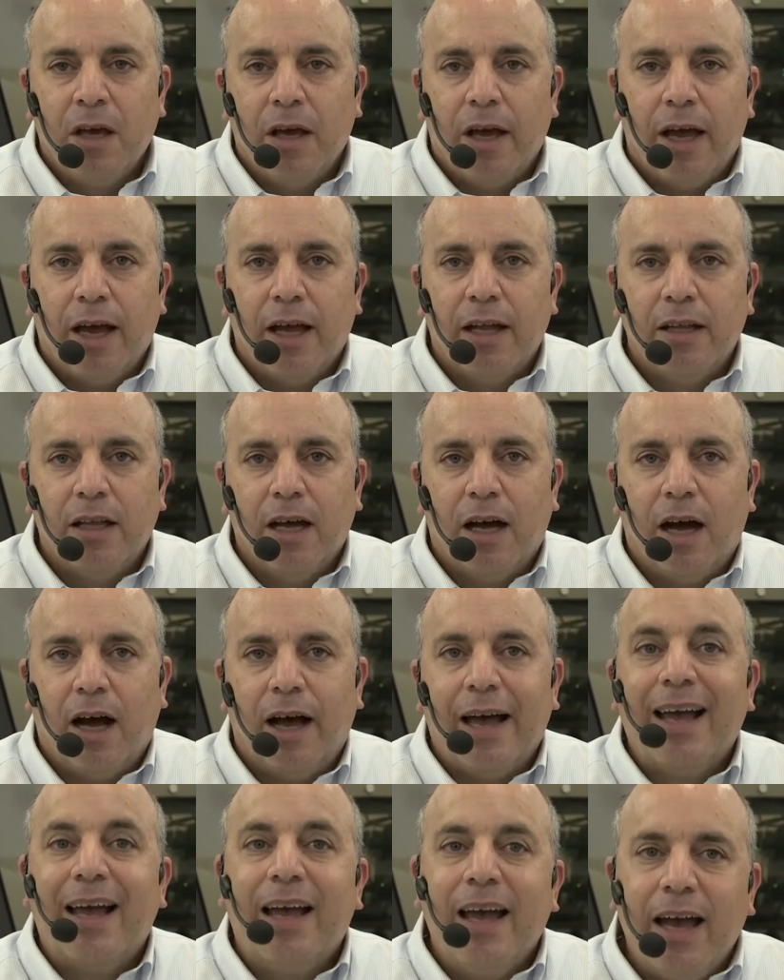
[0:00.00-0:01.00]
And
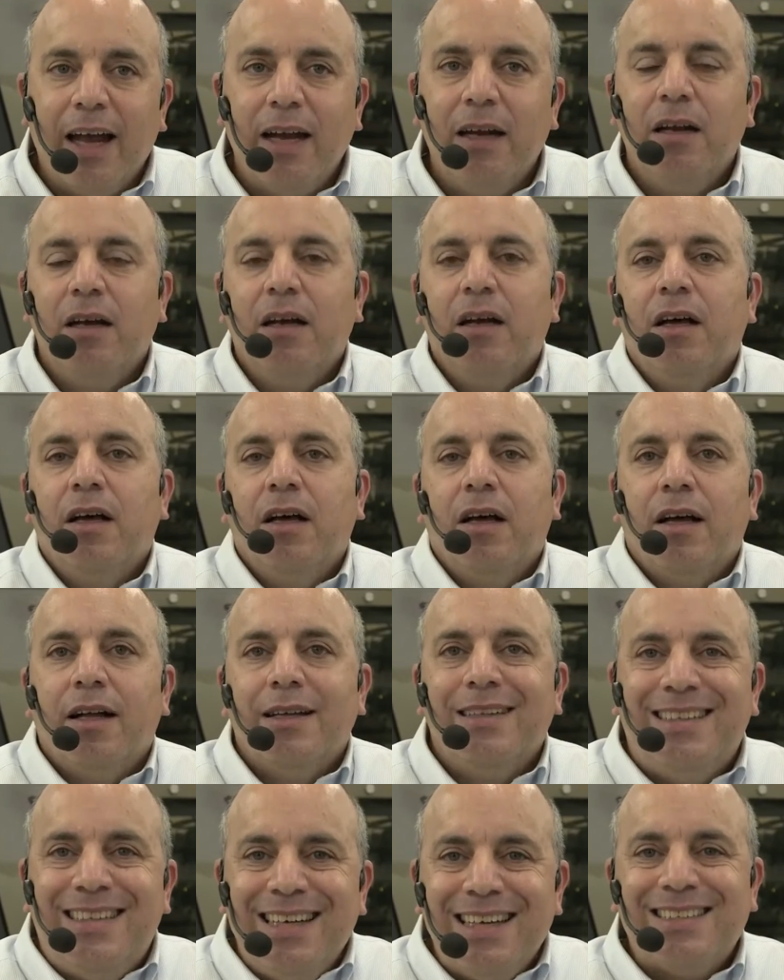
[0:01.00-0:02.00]
again,
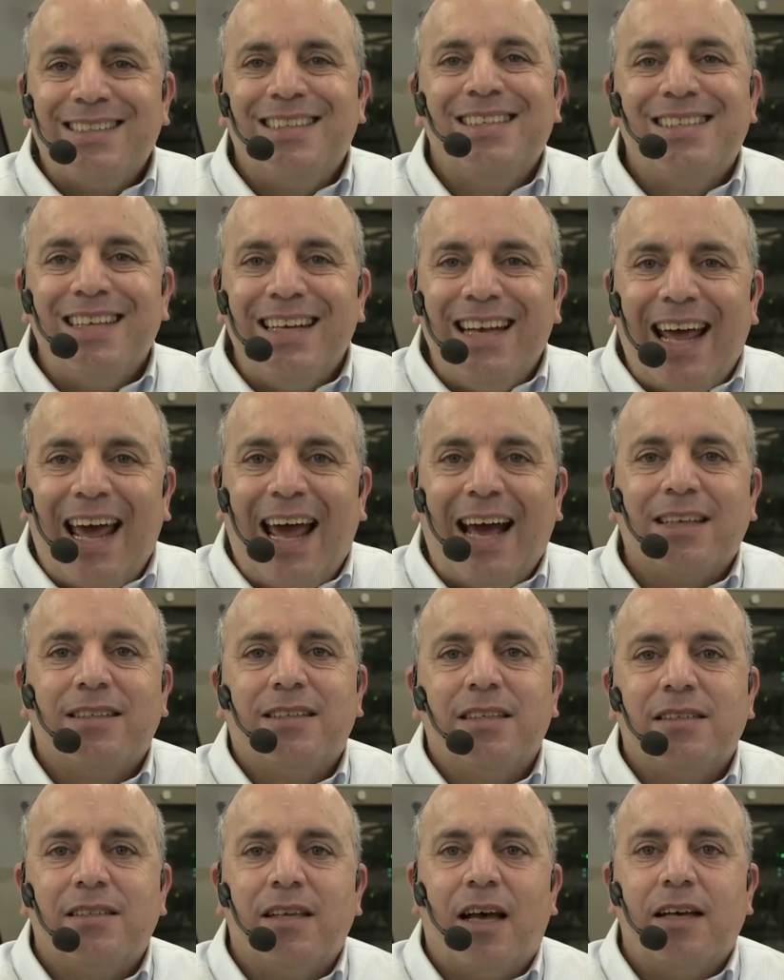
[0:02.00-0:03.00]
this is an
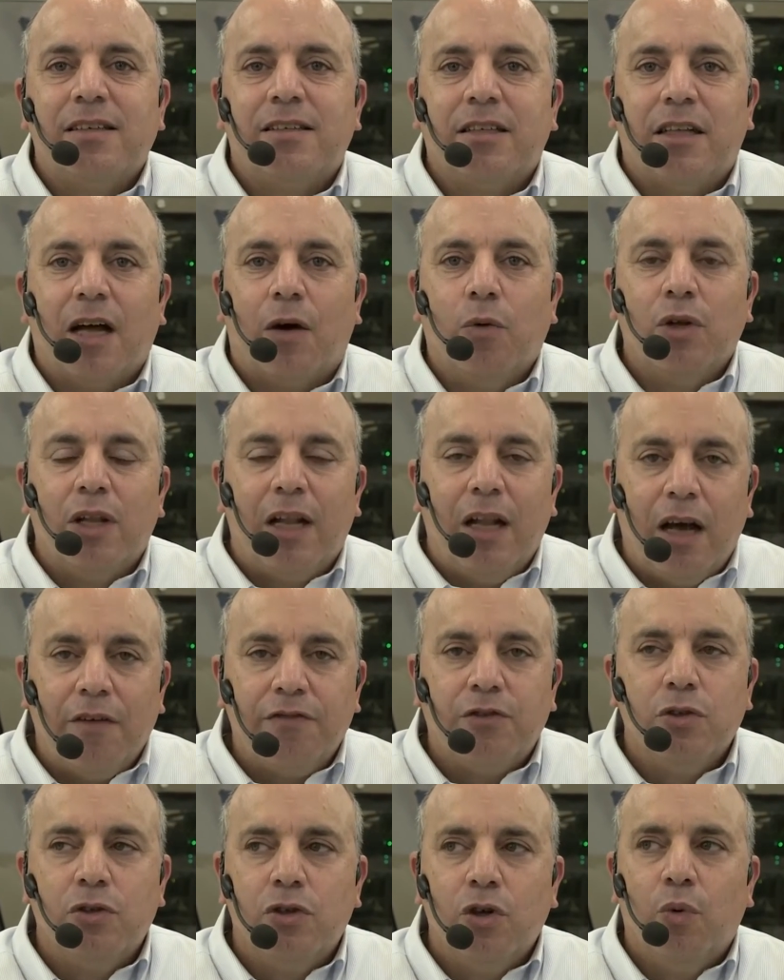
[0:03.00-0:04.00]
exercise that I would
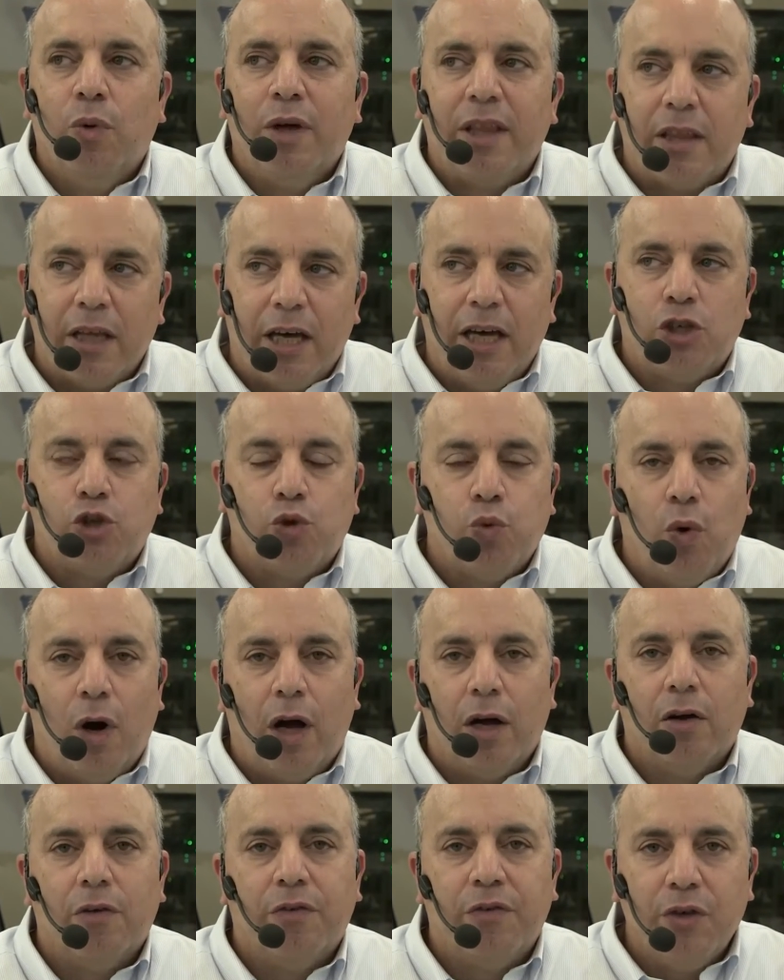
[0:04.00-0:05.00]
love to do with each
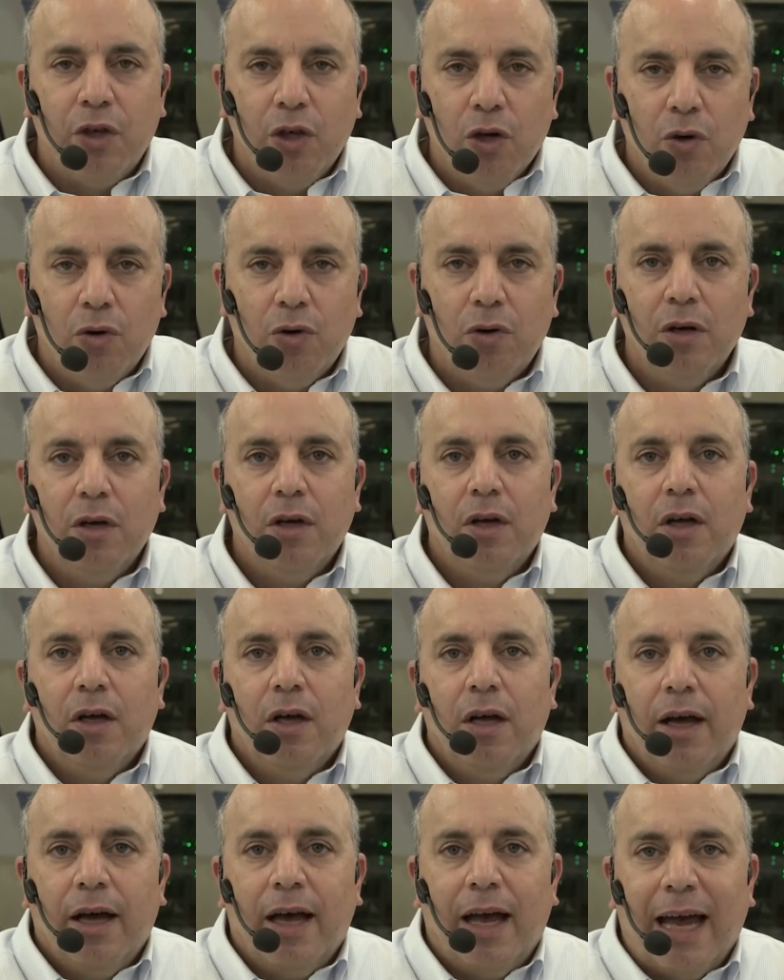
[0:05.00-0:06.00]
one of you
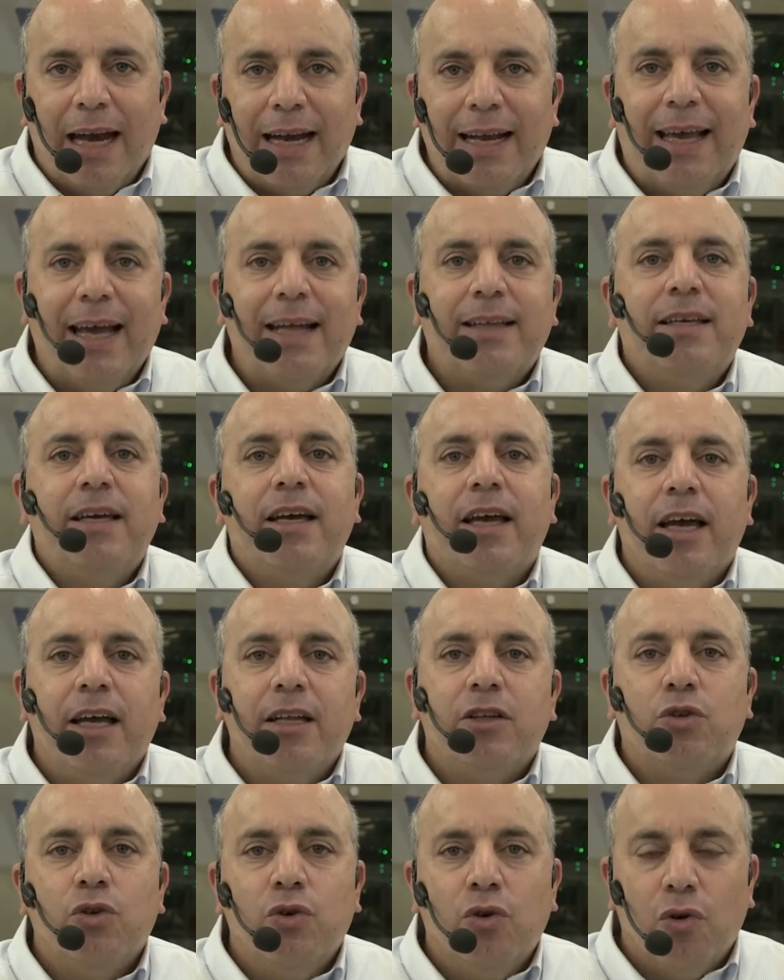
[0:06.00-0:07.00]
and getting
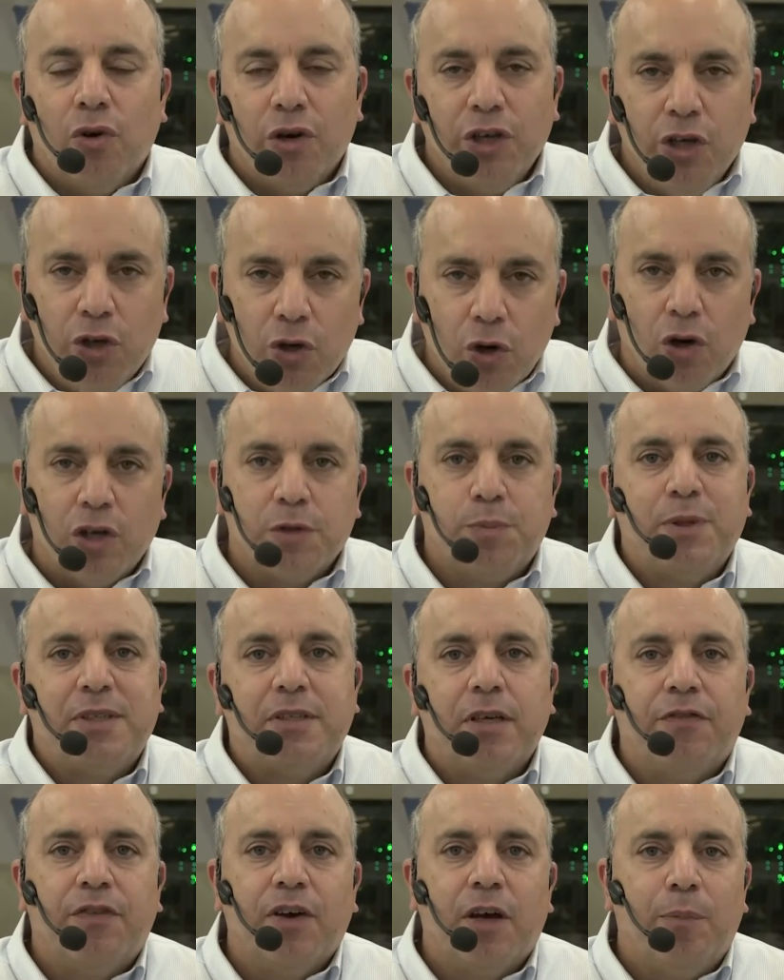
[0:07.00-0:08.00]
into your
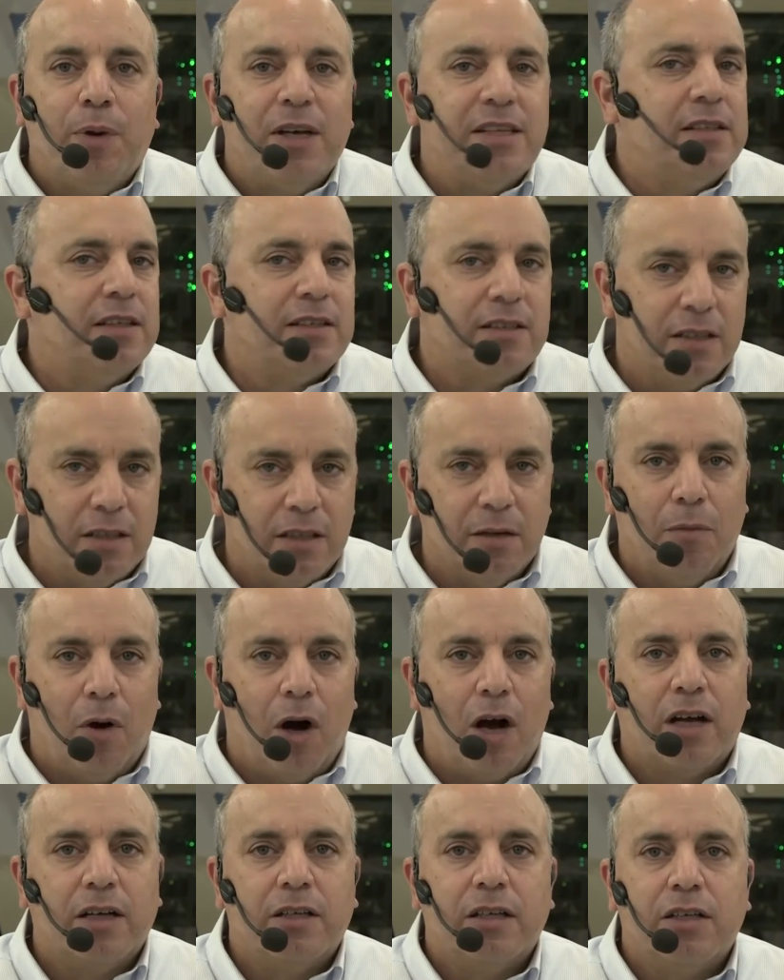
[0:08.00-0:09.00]
specific business and the
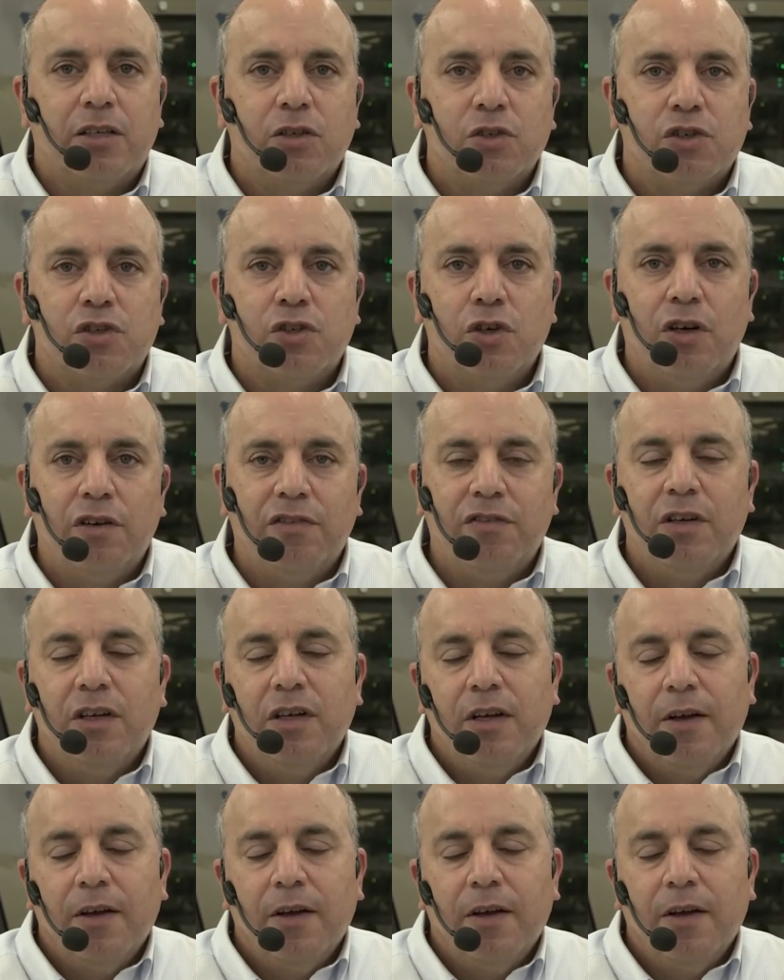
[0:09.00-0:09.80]
market that you serve